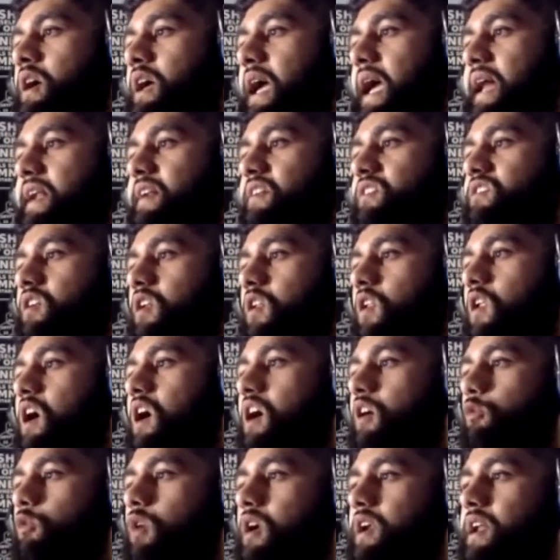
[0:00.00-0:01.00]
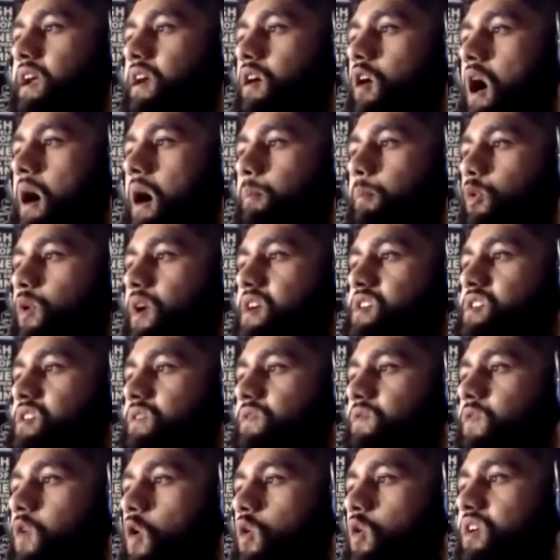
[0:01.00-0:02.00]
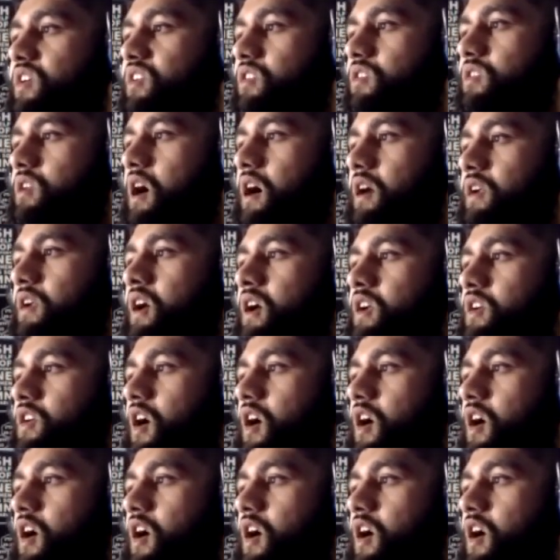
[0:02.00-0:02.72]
and it's a long-running operation focused on